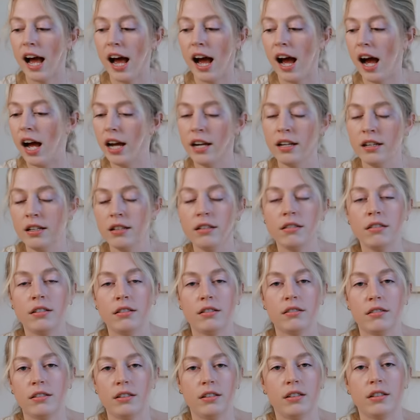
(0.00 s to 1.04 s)
I
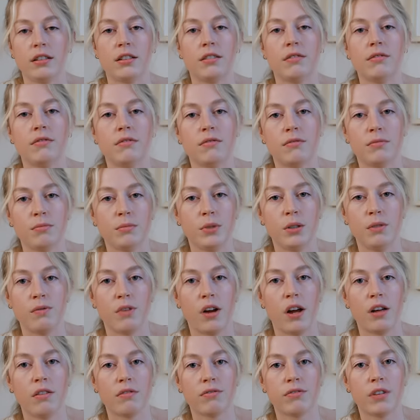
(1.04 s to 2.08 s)
can, you know, move
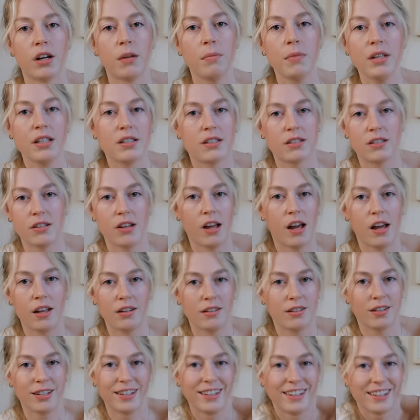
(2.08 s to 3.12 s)
on from. It's
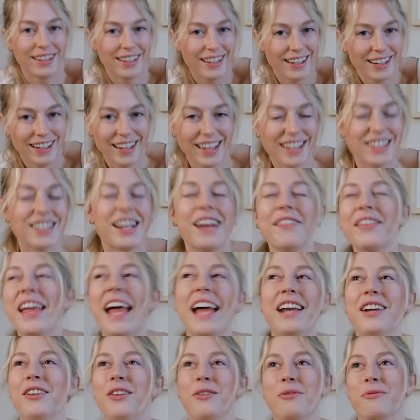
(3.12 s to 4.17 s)
not
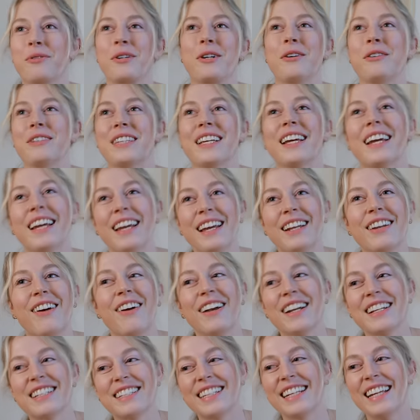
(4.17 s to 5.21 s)
the end of the world. It
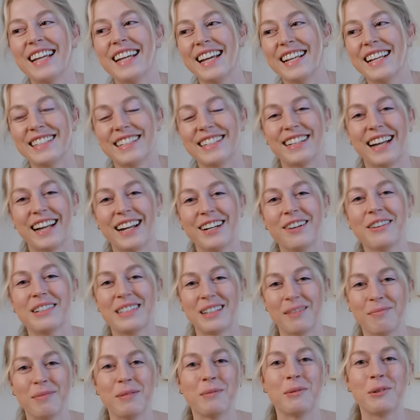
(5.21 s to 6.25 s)
honestly isn't. I know
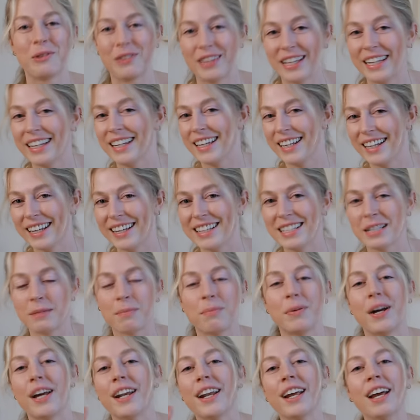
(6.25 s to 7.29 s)
some people think it is,
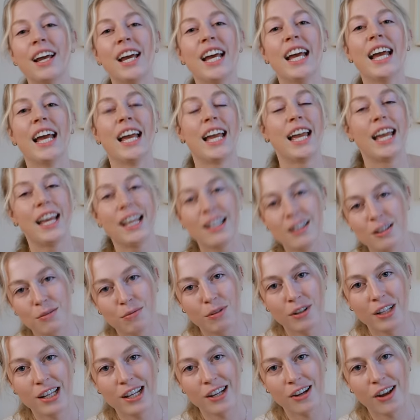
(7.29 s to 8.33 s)
but it's
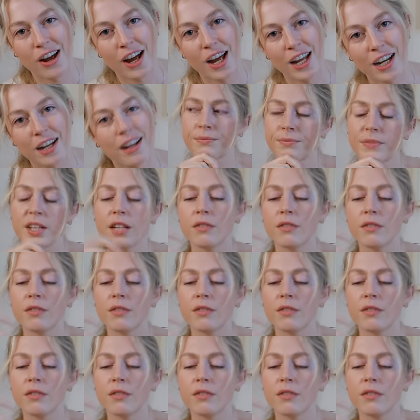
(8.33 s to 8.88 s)
really not.